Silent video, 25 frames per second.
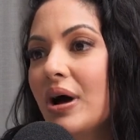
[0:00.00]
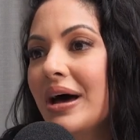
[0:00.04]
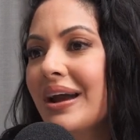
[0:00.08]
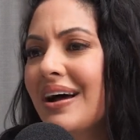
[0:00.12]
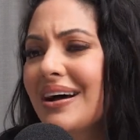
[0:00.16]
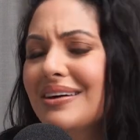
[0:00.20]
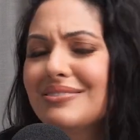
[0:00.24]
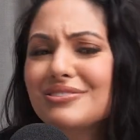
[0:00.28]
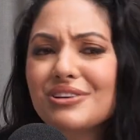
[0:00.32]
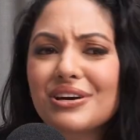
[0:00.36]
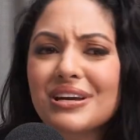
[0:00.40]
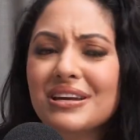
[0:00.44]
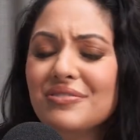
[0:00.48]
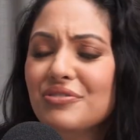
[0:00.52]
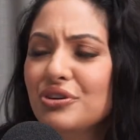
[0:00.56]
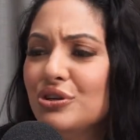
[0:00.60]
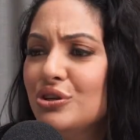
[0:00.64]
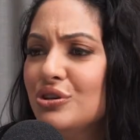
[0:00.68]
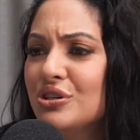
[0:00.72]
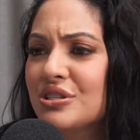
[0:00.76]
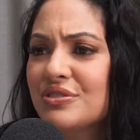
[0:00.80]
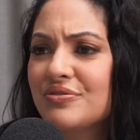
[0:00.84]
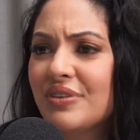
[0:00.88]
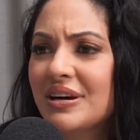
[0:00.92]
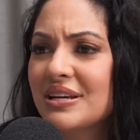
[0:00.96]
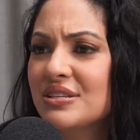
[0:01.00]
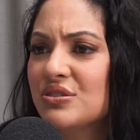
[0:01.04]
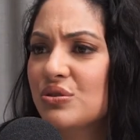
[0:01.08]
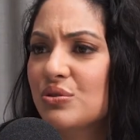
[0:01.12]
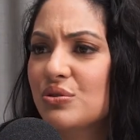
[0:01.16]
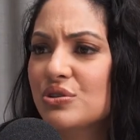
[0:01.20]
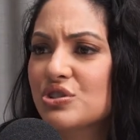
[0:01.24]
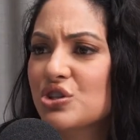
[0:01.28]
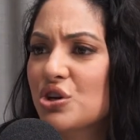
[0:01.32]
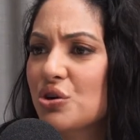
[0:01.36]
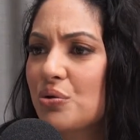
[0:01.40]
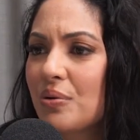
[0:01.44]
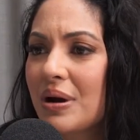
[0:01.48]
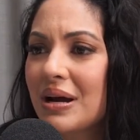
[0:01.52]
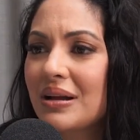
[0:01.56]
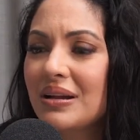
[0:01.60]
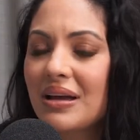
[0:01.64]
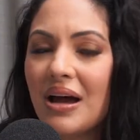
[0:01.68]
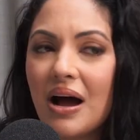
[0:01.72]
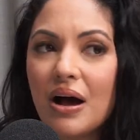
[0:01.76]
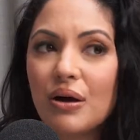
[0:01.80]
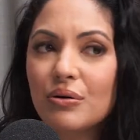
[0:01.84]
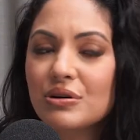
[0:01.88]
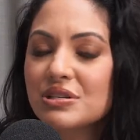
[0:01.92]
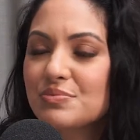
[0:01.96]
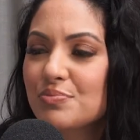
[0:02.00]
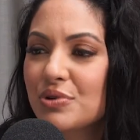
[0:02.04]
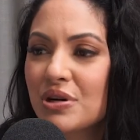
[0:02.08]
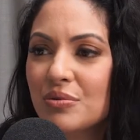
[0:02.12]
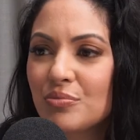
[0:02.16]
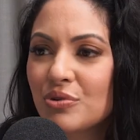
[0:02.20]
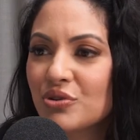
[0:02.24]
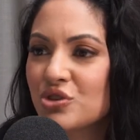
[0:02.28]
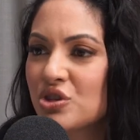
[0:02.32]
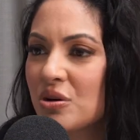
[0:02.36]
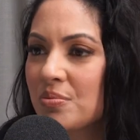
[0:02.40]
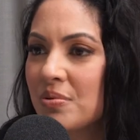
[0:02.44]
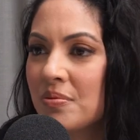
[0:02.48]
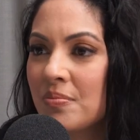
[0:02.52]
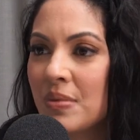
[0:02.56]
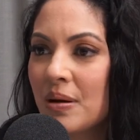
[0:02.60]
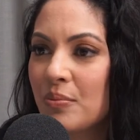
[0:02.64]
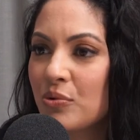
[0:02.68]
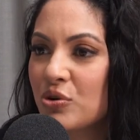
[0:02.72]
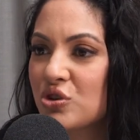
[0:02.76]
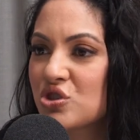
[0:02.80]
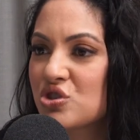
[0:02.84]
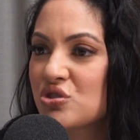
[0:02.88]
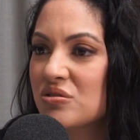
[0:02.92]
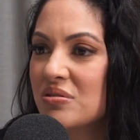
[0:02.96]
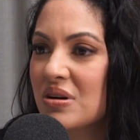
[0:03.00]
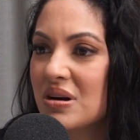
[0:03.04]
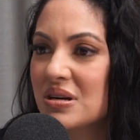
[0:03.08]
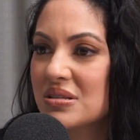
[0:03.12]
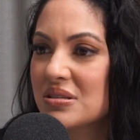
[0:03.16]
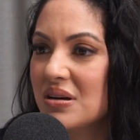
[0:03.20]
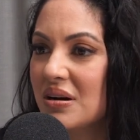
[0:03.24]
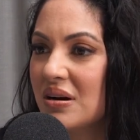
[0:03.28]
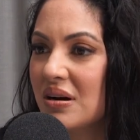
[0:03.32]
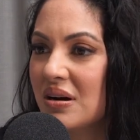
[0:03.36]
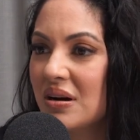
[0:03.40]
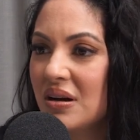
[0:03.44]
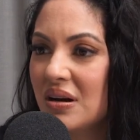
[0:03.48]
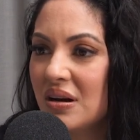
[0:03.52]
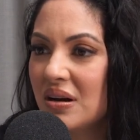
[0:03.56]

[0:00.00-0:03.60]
And I don't even use face oils correctly. I always put them on top of my moisturizer.